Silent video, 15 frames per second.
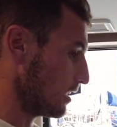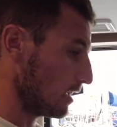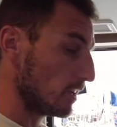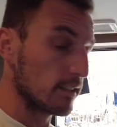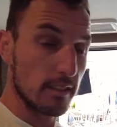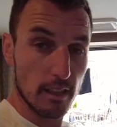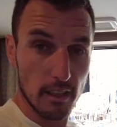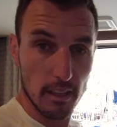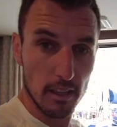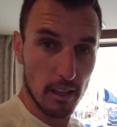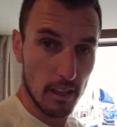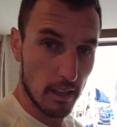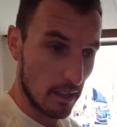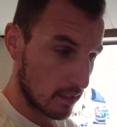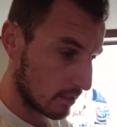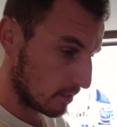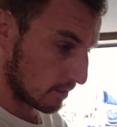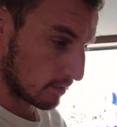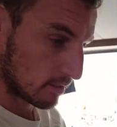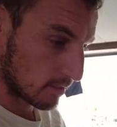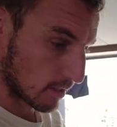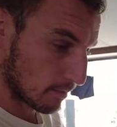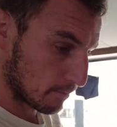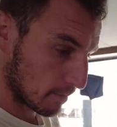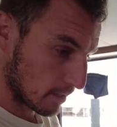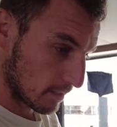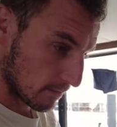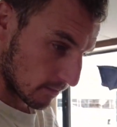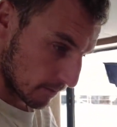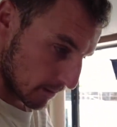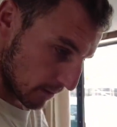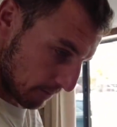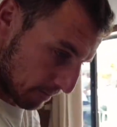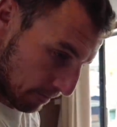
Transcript: It's just unbelievable.